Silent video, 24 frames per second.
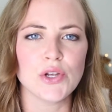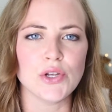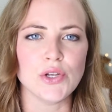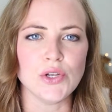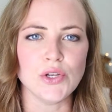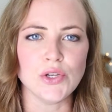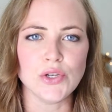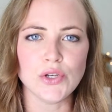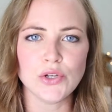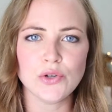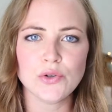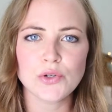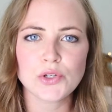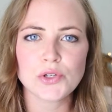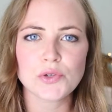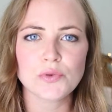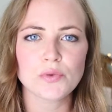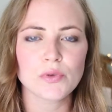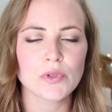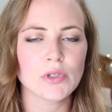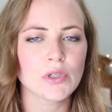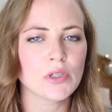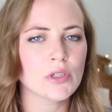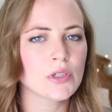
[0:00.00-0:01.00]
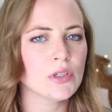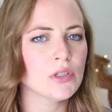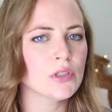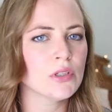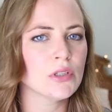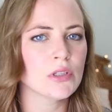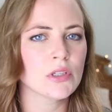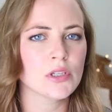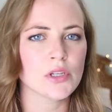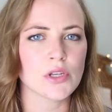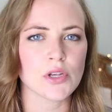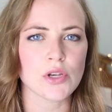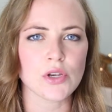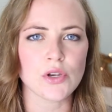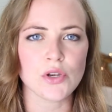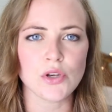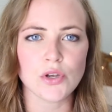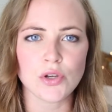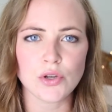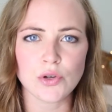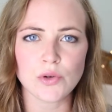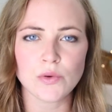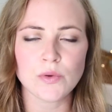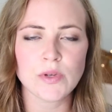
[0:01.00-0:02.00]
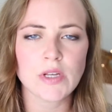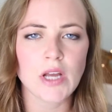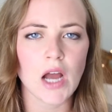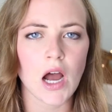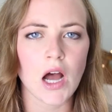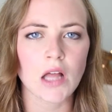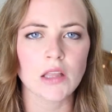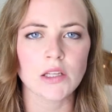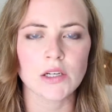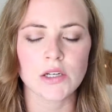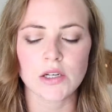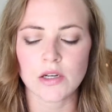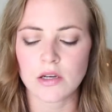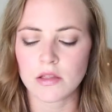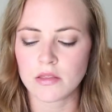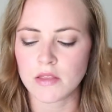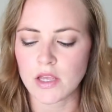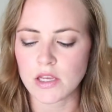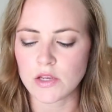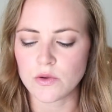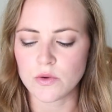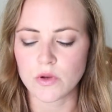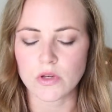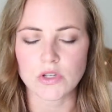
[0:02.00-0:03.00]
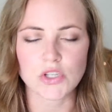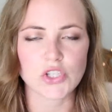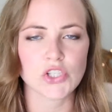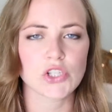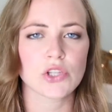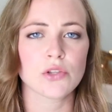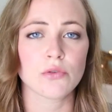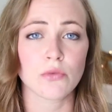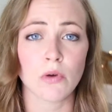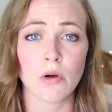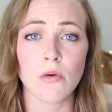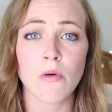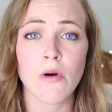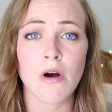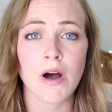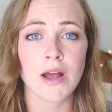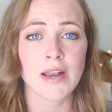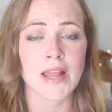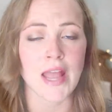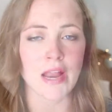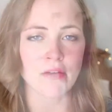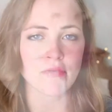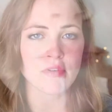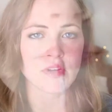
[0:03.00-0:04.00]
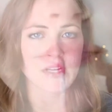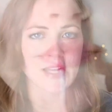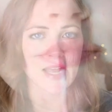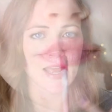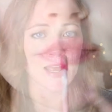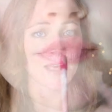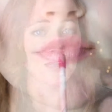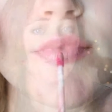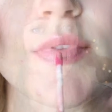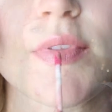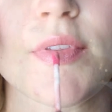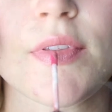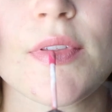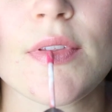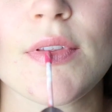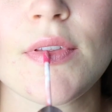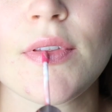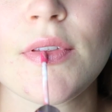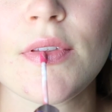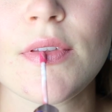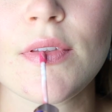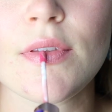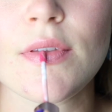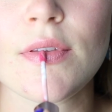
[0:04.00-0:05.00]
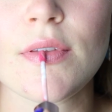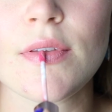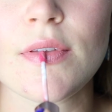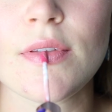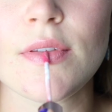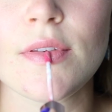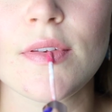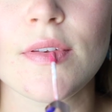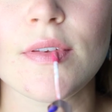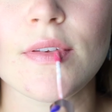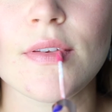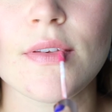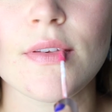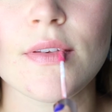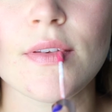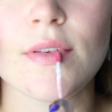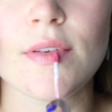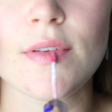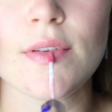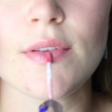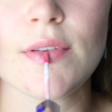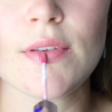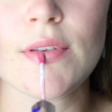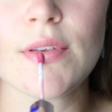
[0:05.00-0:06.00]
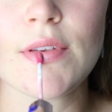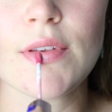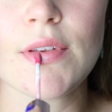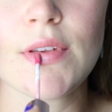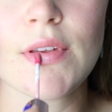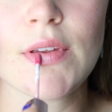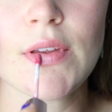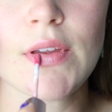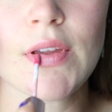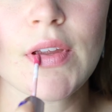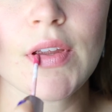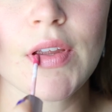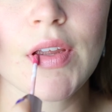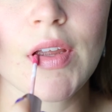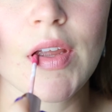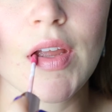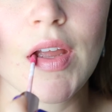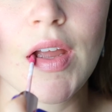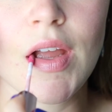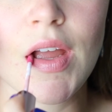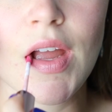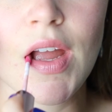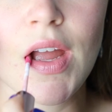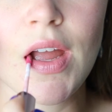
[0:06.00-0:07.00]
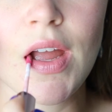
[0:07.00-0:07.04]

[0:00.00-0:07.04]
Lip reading: neutral nude color that you can just throw on every day. I have it on right now. It's a